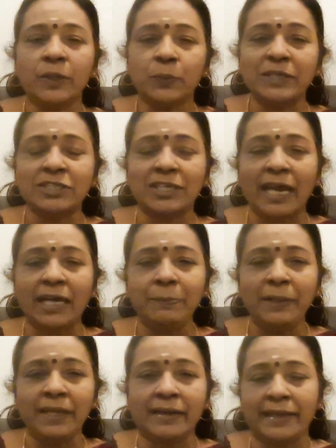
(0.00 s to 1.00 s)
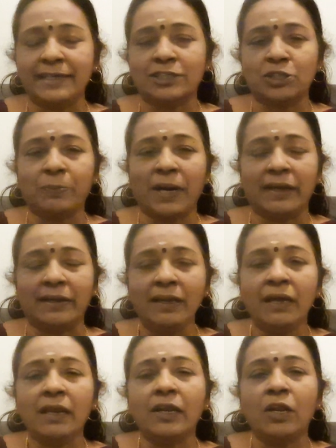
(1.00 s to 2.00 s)
which can be raised by
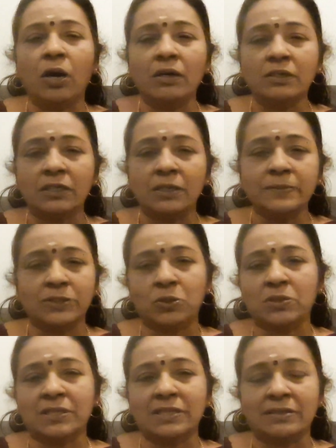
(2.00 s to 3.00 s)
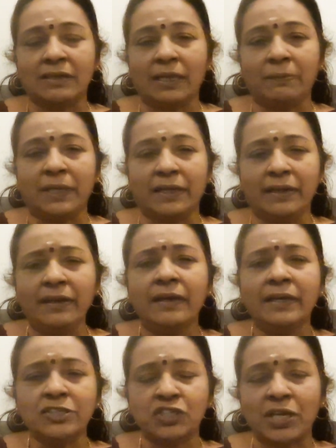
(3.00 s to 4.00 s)
long-term sources, namely
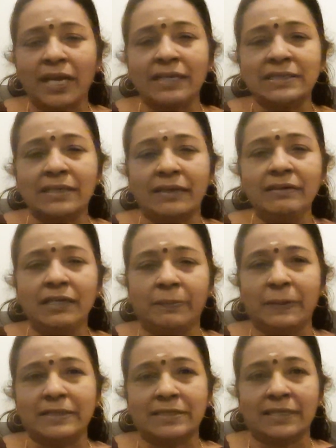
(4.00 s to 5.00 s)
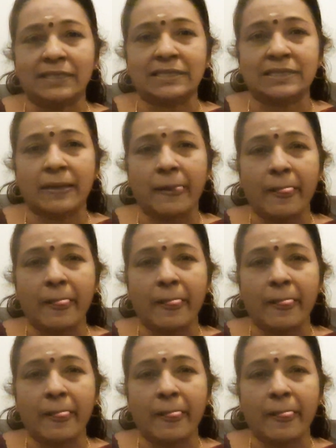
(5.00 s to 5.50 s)
shares and debentures.